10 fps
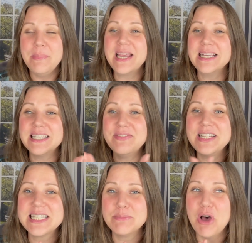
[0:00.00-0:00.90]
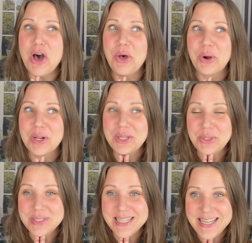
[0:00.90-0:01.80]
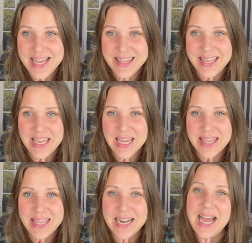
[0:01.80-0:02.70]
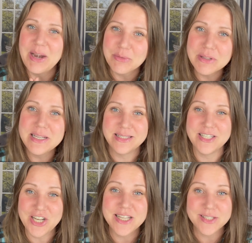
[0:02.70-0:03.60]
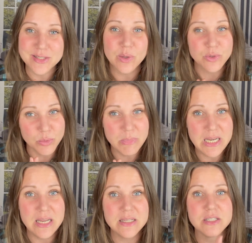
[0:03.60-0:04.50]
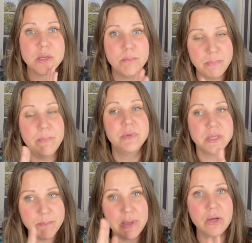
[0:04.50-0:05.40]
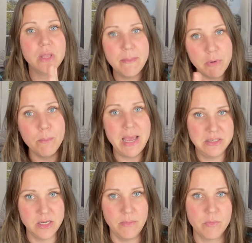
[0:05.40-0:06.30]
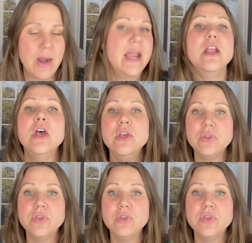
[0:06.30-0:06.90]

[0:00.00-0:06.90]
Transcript: Because if it's small or little to nothing, then I really suggest the social medias to build up momentum, right?